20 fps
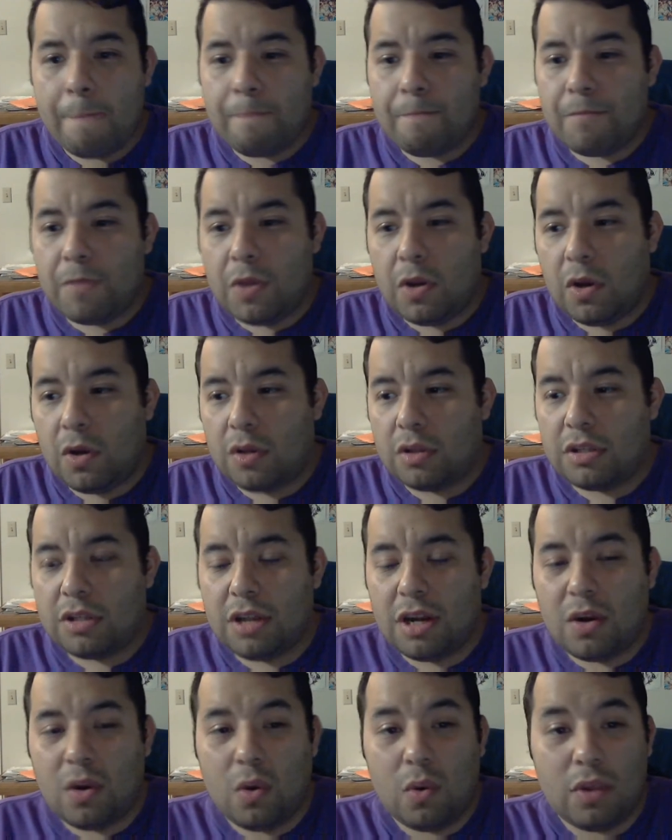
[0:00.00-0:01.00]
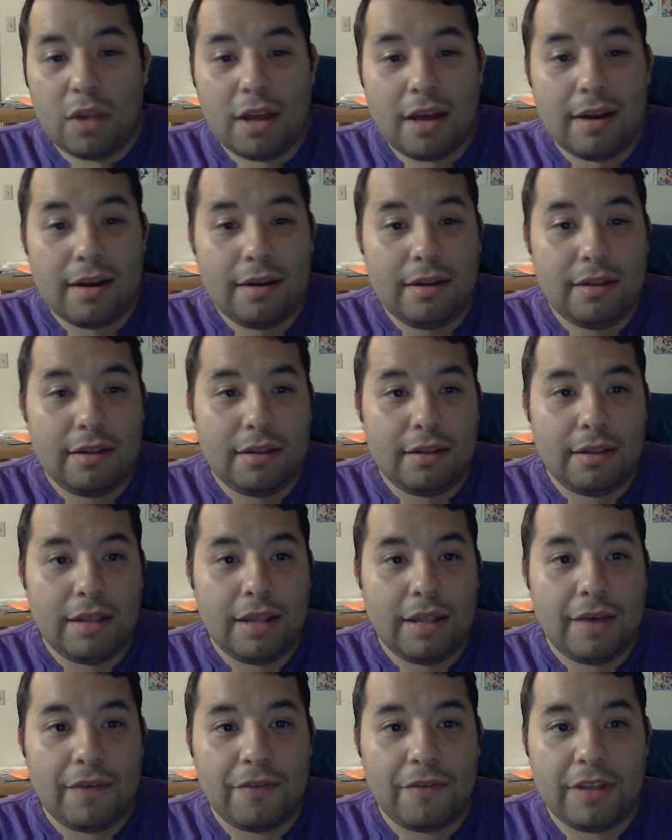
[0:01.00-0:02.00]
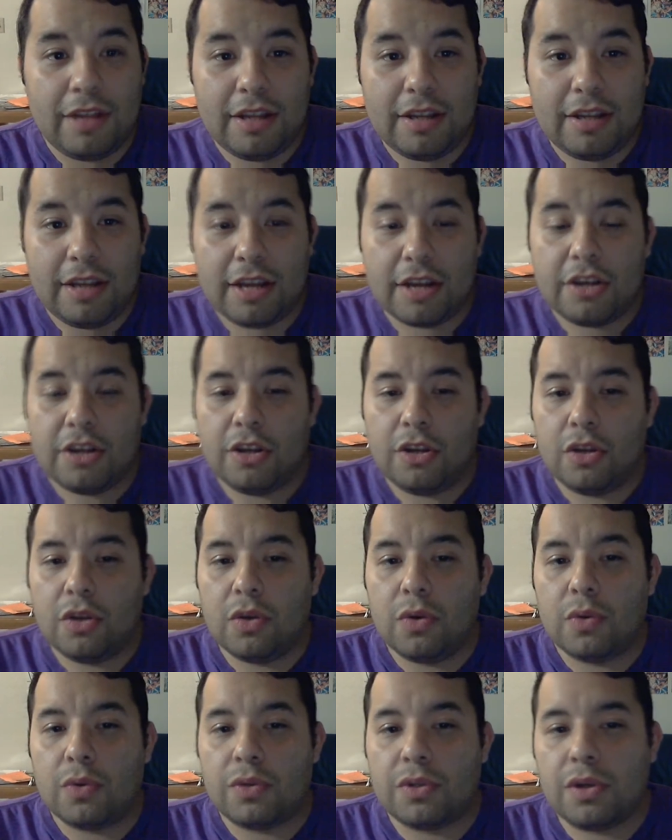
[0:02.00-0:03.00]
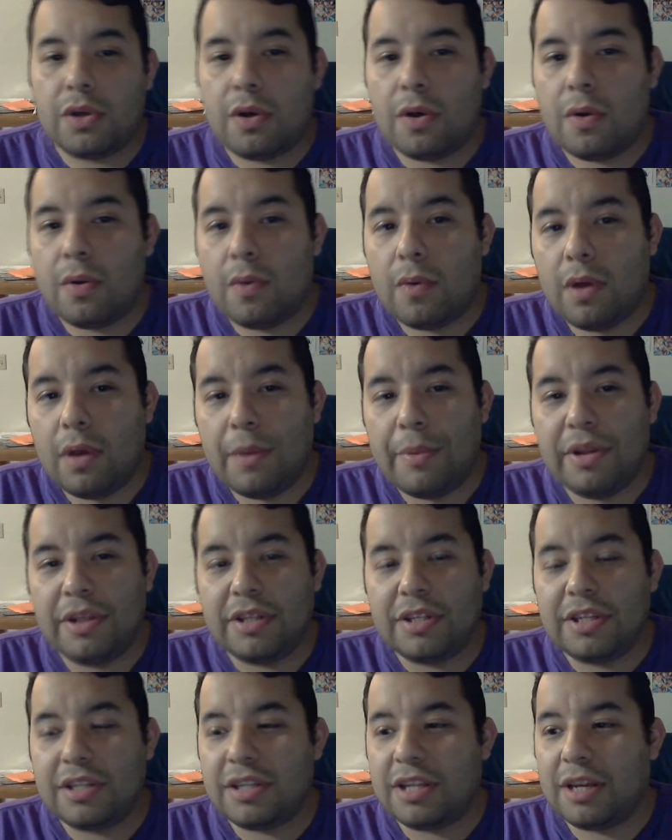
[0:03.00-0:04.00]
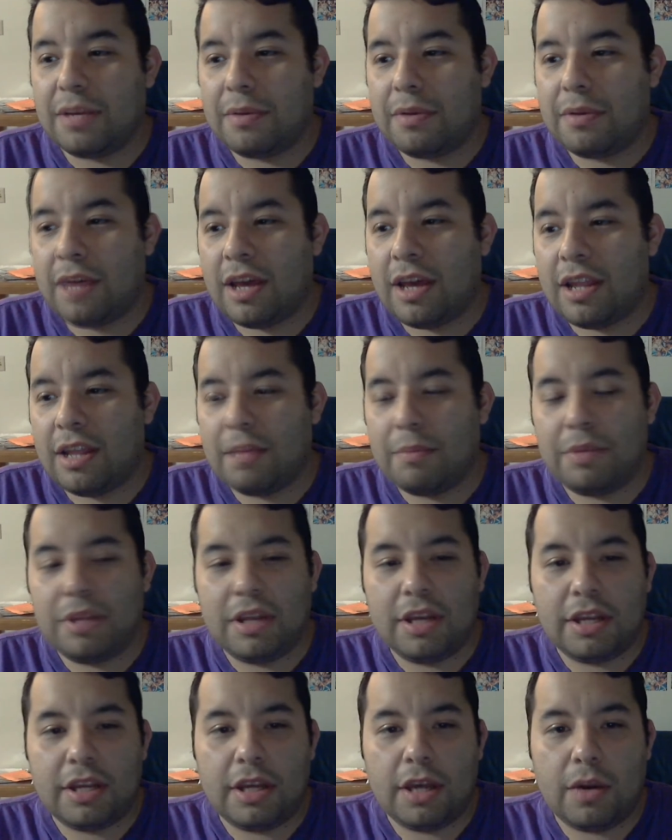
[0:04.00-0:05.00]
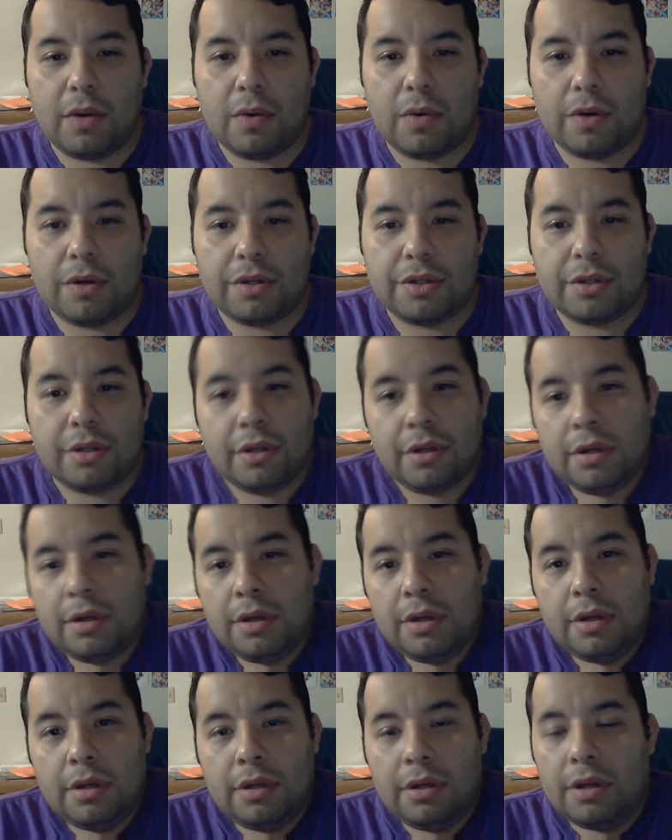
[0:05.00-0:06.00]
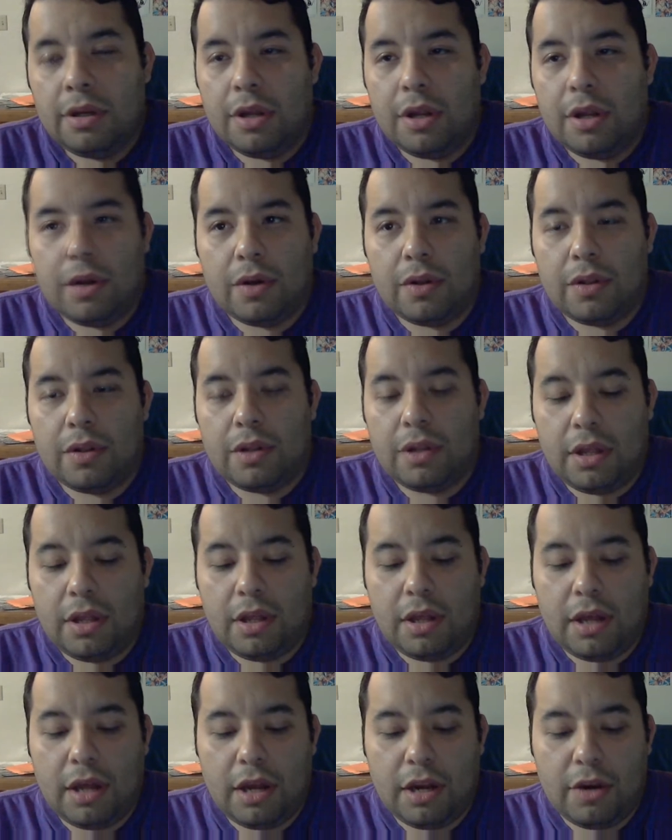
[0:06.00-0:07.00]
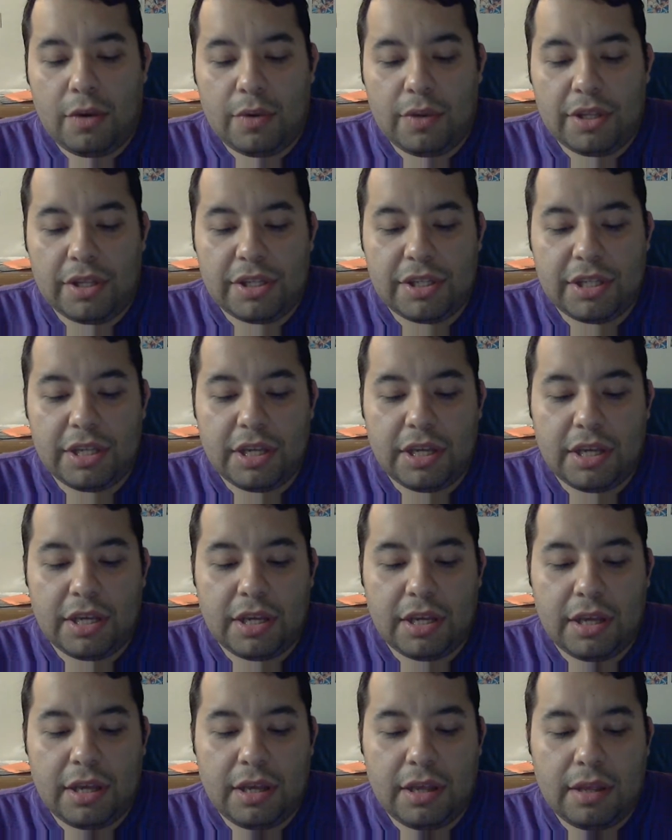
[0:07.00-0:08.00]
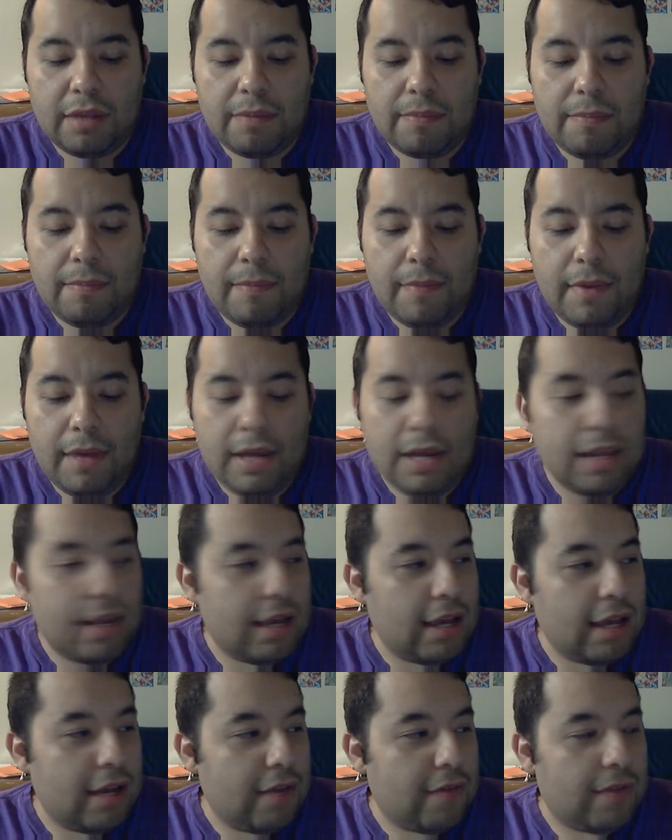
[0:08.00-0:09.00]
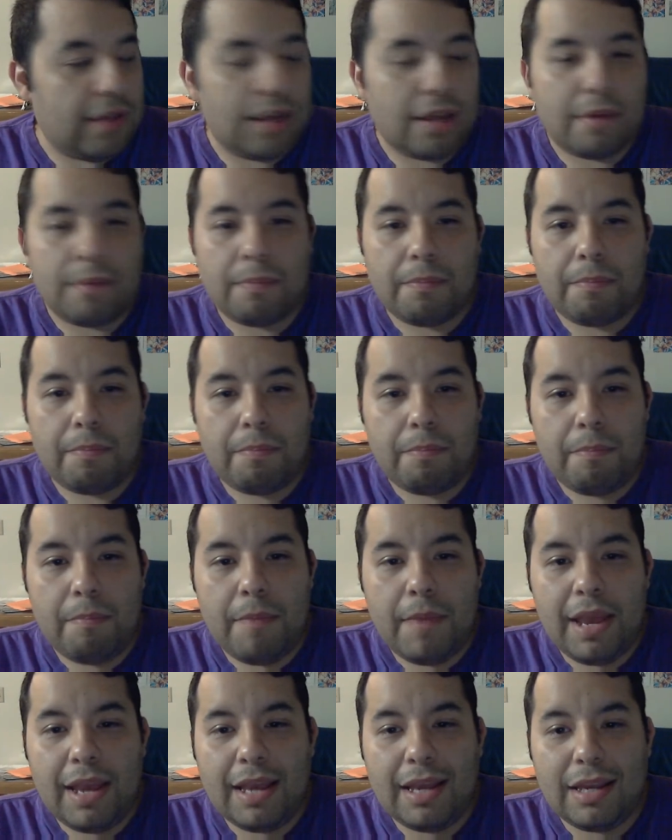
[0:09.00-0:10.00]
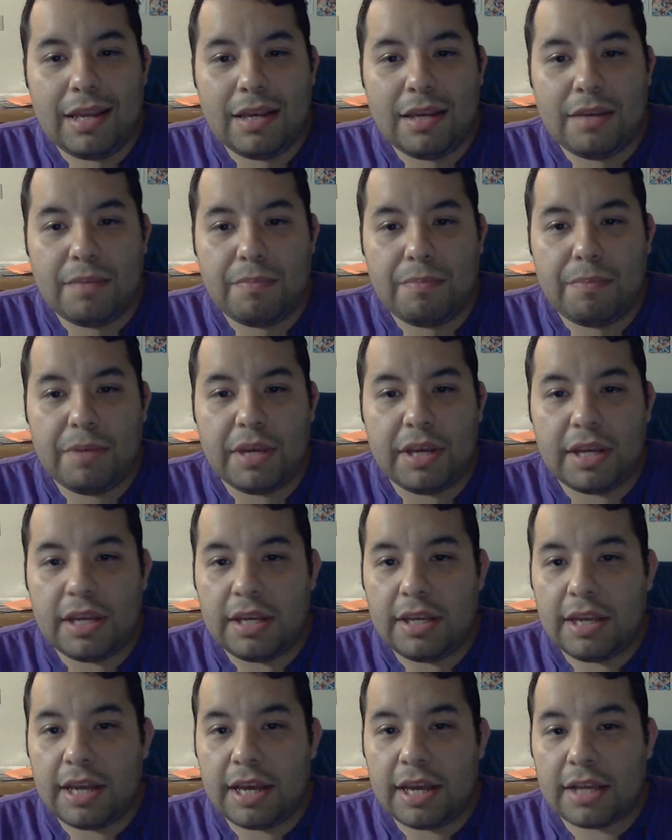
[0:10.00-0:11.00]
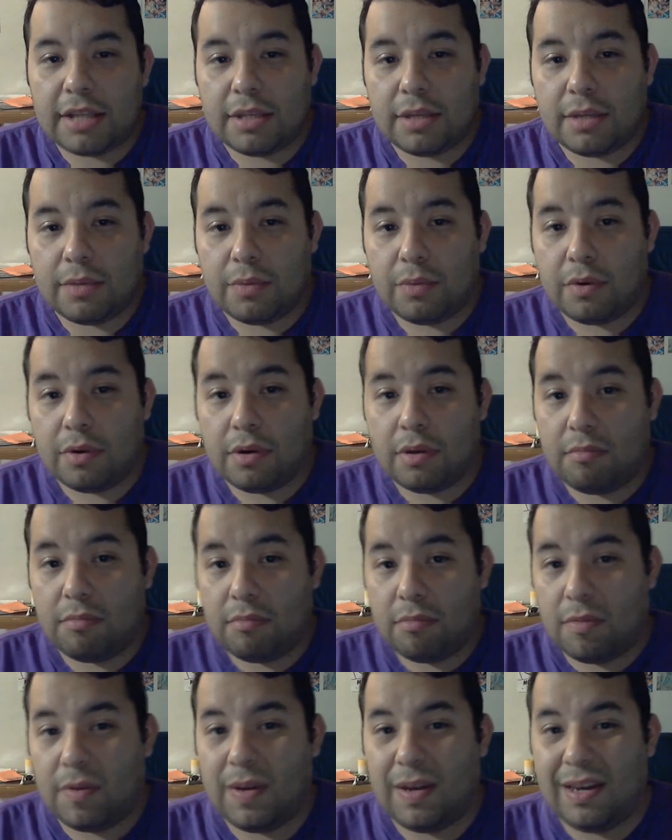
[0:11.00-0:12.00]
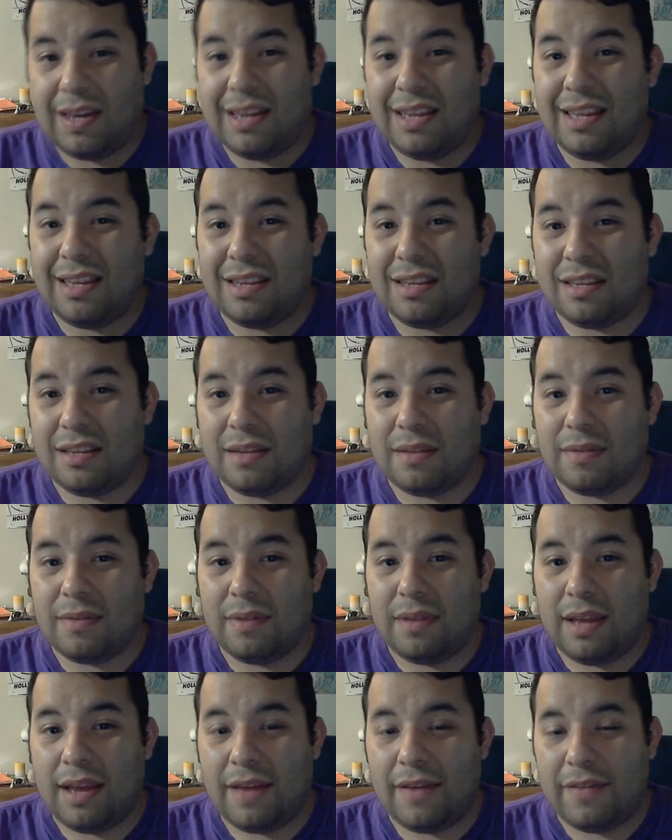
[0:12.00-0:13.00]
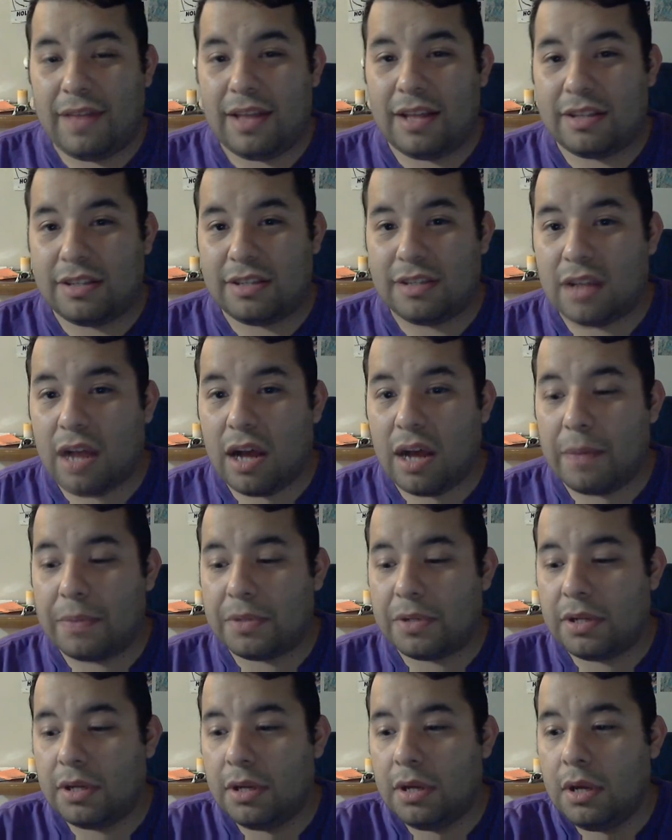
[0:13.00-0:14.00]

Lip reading: There's not a whole lot left for that deck to do, so, it's just like kind of like beating a dead horse. I didn't really see any kind of like main big decks that were going to need to have that stopped.